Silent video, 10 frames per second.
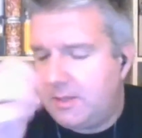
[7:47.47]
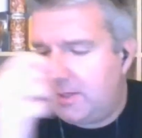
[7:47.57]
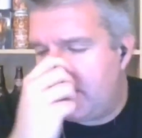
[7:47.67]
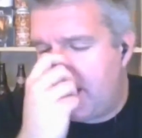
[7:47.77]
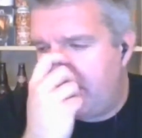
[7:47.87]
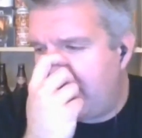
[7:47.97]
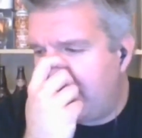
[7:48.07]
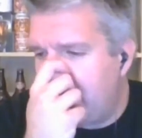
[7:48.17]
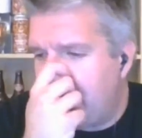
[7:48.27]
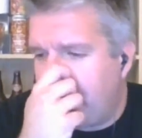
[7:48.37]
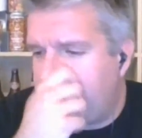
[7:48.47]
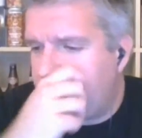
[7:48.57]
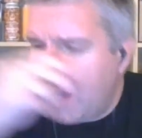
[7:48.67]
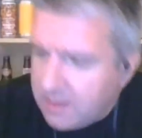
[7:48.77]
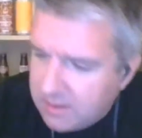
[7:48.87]
Uh, but that's no bad
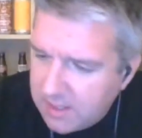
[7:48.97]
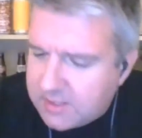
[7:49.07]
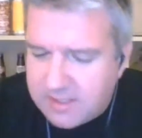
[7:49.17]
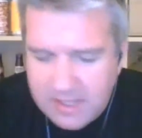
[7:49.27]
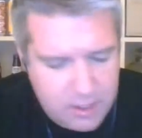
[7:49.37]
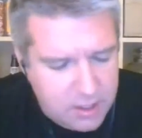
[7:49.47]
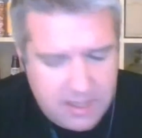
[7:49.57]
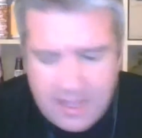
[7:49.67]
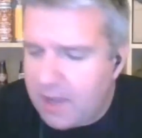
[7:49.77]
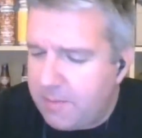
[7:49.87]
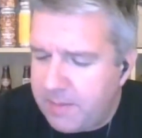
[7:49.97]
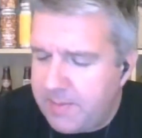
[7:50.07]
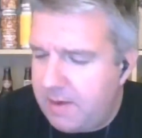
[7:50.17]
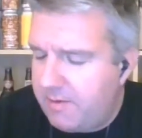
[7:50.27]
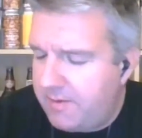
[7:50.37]
thing. As I said, you're going to get a couple of
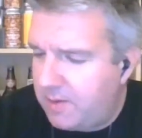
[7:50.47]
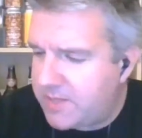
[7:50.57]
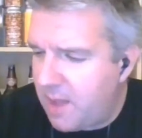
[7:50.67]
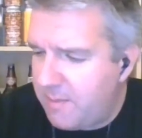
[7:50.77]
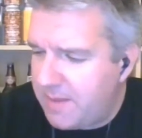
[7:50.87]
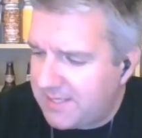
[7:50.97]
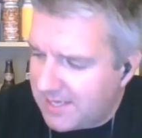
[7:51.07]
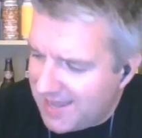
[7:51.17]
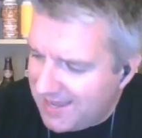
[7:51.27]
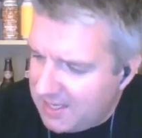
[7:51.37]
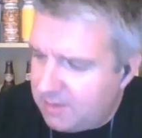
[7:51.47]
beer reviews out of me tonight.